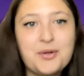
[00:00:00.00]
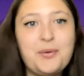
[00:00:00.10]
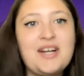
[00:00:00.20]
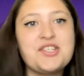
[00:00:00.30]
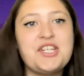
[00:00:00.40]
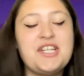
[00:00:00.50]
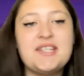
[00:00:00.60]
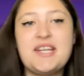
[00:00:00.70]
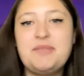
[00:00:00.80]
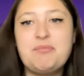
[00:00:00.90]

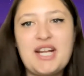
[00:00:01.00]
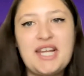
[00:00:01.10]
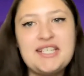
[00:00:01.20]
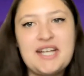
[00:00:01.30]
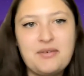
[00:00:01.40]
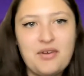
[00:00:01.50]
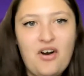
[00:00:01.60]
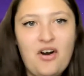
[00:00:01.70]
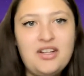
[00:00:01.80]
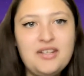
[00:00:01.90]
questions and breaking down
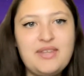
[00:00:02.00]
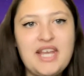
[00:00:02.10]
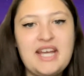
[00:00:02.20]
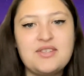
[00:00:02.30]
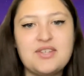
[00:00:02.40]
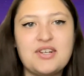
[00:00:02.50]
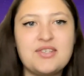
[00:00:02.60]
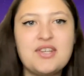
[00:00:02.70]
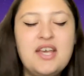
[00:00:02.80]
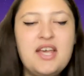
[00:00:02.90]
all of the answers